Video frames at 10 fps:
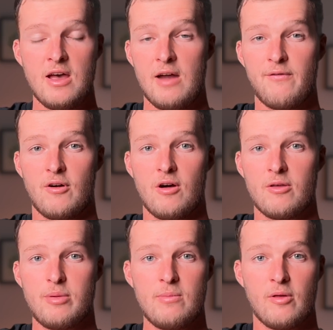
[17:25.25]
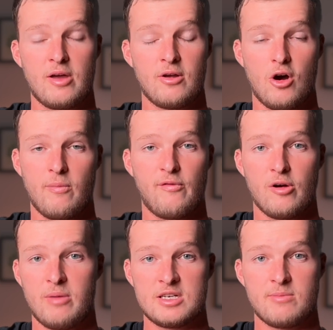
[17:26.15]
And for all the people that hope
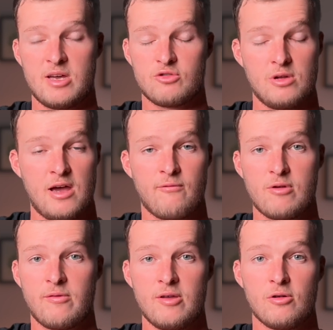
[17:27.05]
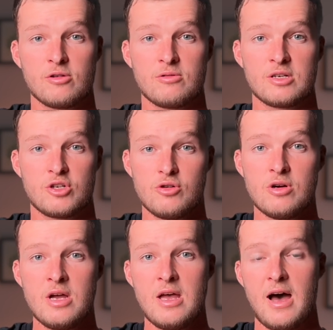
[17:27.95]
for a better battery life with the Ultra
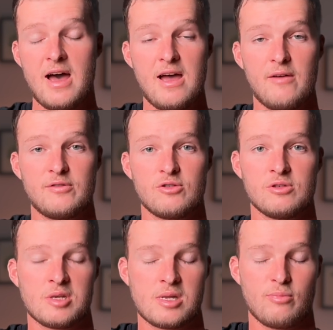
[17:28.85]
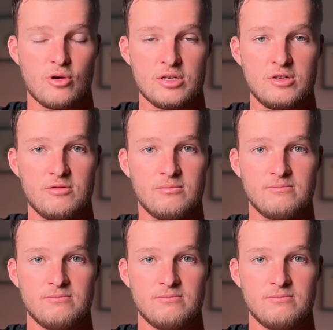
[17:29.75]
2, I have to disappoint you.